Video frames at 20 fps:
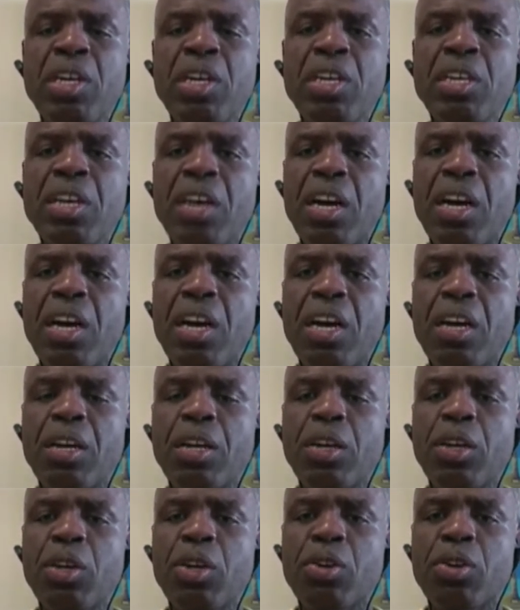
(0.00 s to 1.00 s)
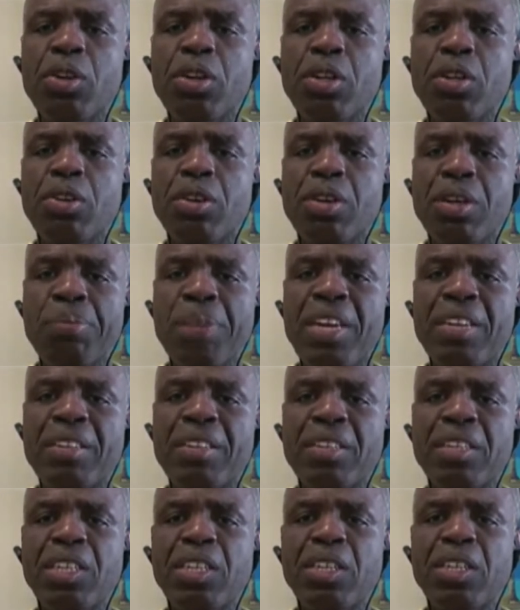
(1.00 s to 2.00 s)
uh, your, your
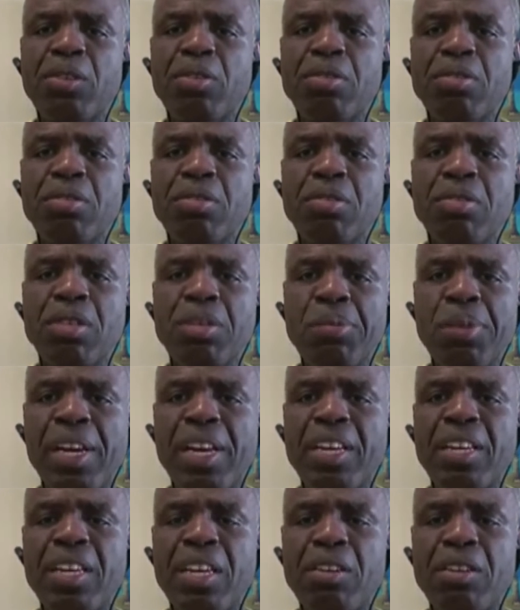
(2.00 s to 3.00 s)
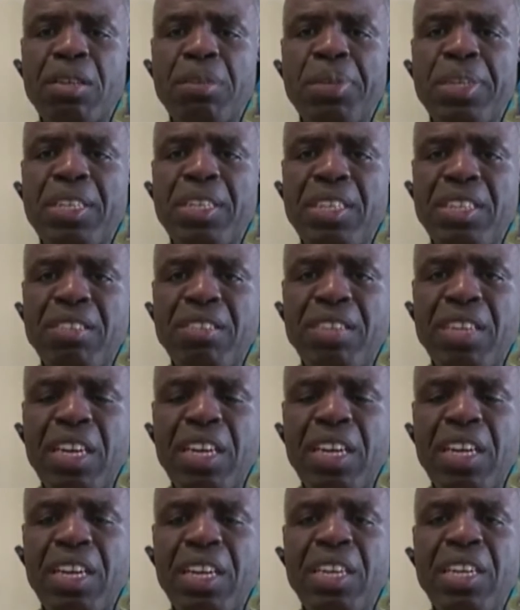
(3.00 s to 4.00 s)
capacity to stimulate an economy in this
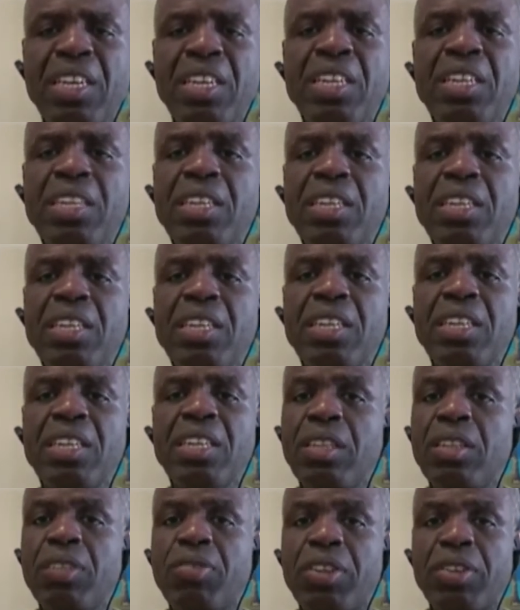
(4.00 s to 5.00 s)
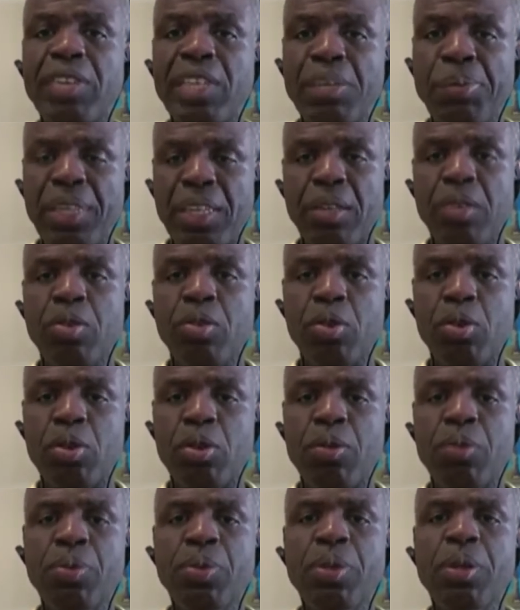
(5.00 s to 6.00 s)
setting is very limited.
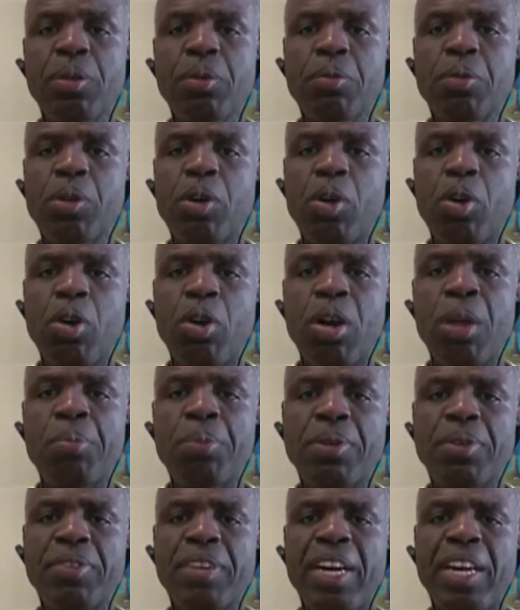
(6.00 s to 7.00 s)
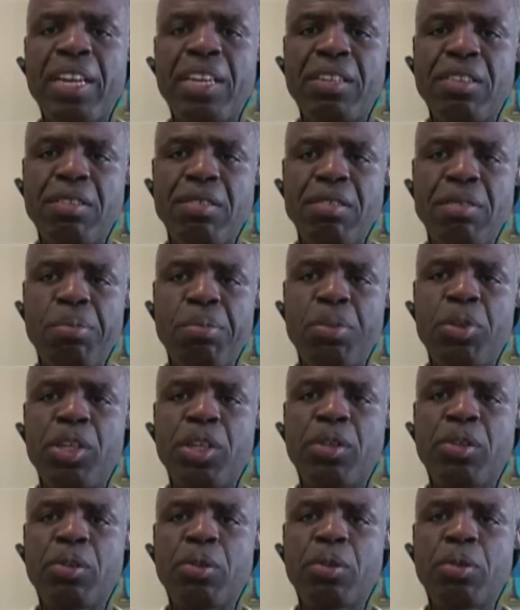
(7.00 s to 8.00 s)
So we're all providing the
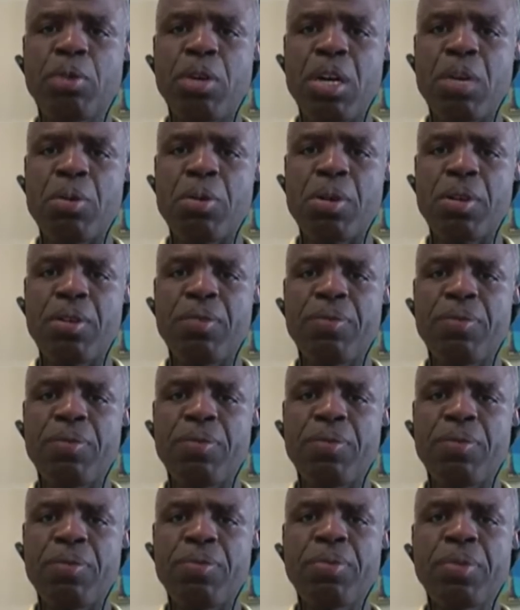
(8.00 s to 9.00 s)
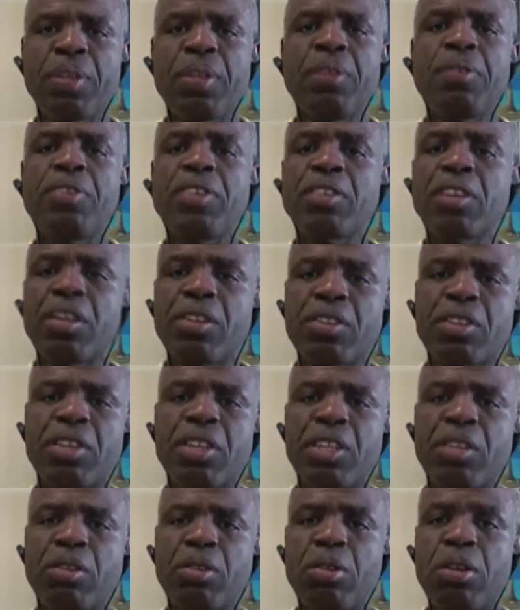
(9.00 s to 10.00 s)
support to our fiscal
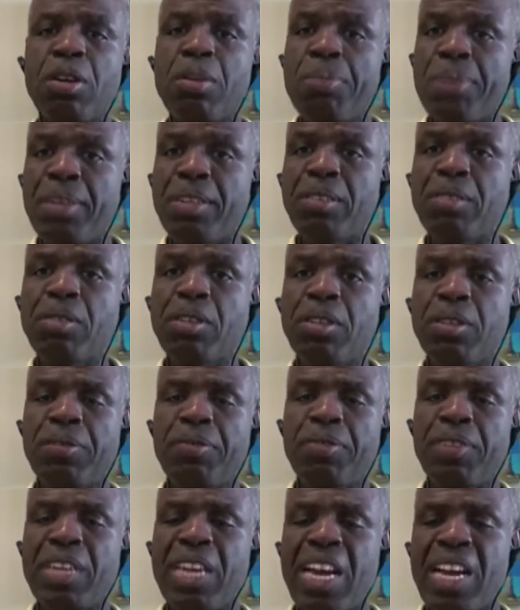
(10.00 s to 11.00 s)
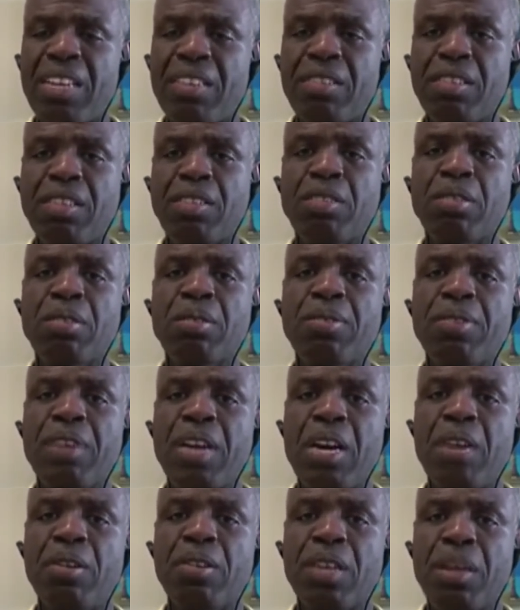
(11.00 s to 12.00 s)
authorities or our ministries of finance in terms
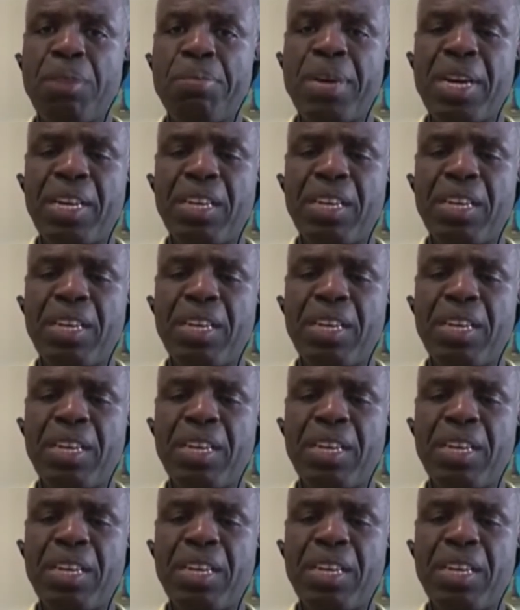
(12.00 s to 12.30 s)
of how they